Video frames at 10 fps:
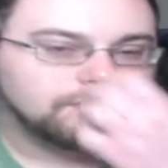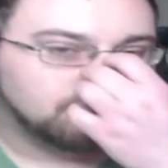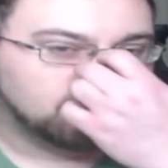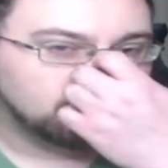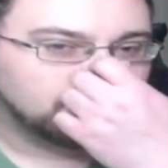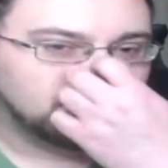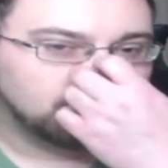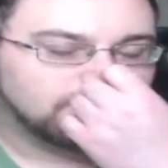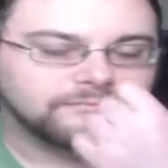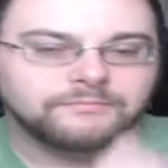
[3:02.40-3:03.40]
Let's see
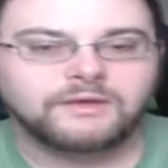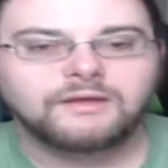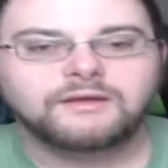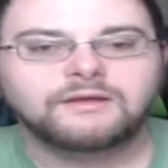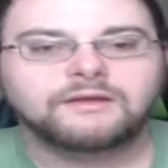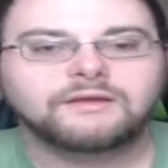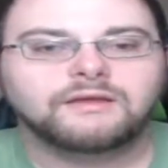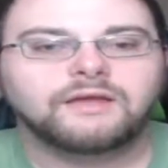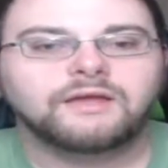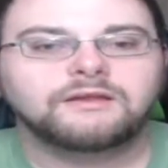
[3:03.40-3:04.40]
here. H-
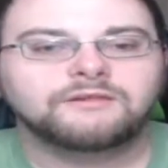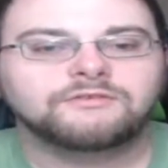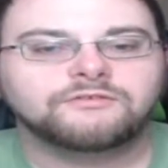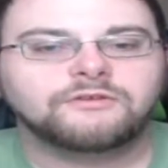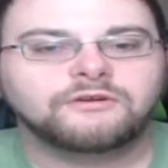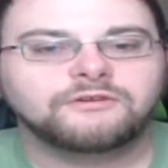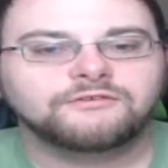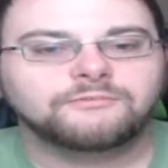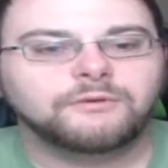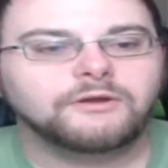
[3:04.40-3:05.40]
Hades' sturdy
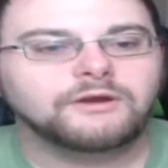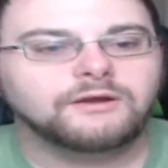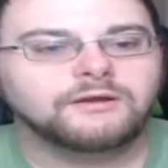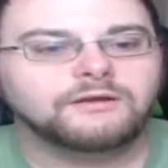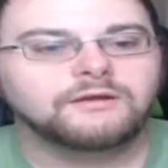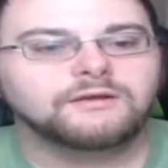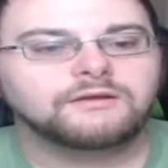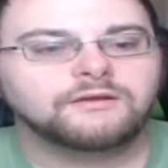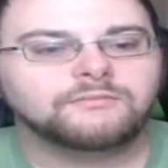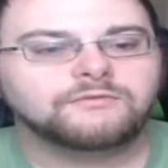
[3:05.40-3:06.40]
spear
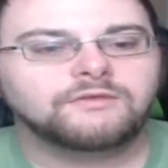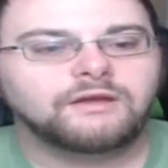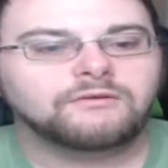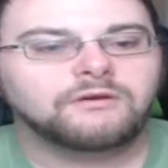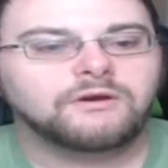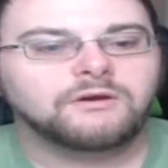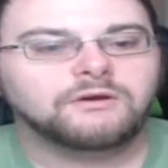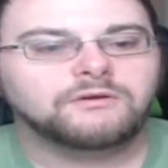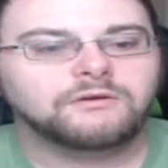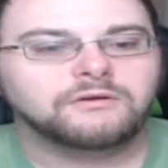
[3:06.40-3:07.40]
comes down
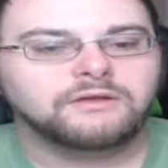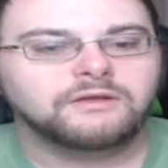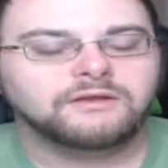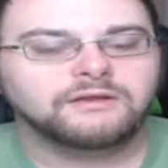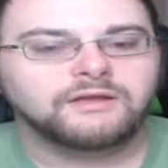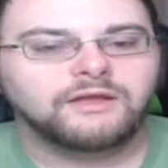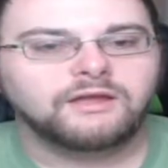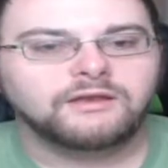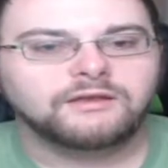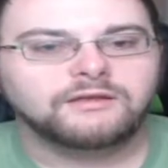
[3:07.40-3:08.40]
hard on Ken
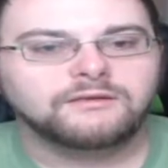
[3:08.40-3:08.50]
again.